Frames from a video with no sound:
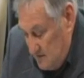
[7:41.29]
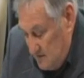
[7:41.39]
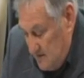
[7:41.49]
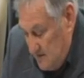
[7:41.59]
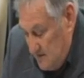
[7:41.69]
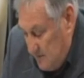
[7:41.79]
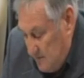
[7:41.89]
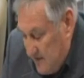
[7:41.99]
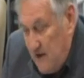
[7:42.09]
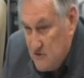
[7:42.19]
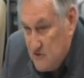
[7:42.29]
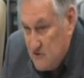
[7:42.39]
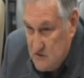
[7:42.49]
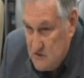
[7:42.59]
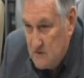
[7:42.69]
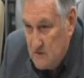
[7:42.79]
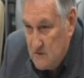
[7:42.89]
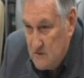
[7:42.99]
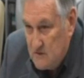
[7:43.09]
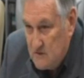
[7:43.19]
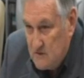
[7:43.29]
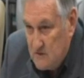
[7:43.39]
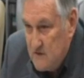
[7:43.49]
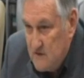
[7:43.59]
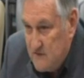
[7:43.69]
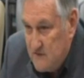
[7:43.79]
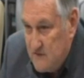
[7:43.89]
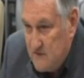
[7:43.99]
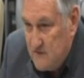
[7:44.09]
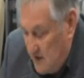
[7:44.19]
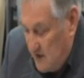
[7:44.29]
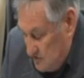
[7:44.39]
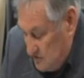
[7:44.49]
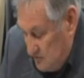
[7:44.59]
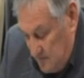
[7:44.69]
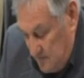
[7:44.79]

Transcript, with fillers: The bathhouse is $277 per square foot.